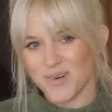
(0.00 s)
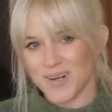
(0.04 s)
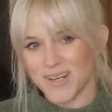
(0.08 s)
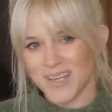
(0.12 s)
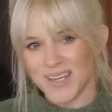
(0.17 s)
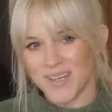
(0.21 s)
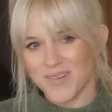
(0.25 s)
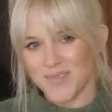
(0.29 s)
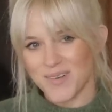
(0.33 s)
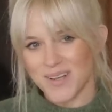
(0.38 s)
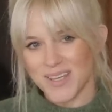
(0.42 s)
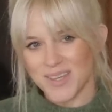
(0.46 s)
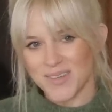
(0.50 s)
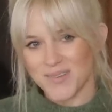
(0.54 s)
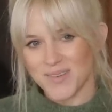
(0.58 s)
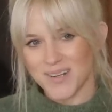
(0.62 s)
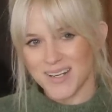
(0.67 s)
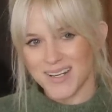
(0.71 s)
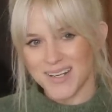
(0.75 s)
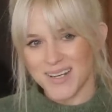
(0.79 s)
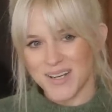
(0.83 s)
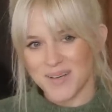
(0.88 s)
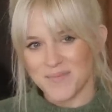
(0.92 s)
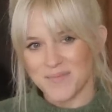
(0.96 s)
working with
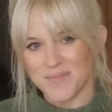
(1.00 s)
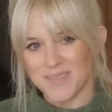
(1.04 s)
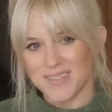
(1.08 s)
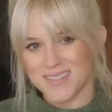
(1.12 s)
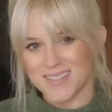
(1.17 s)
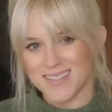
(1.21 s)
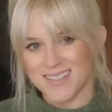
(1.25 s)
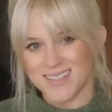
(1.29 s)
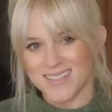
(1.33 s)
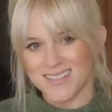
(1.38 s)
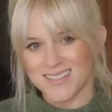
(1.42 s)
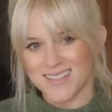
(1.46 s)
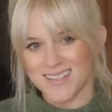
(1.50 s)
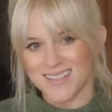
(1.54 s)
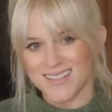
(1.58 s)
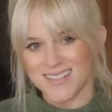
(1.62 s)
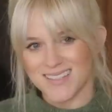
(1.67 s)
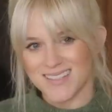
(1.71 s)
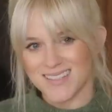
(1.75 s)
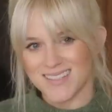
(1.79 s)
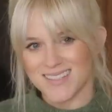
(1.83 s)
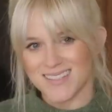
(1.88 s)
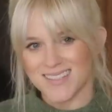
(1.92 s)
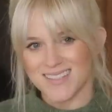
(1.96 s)
when it comes to
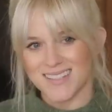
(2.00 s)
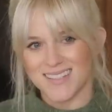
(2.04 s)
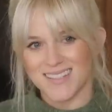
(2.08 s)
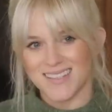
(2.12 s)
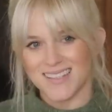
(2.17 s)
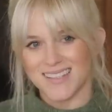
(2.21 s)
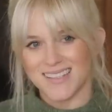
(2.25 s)
just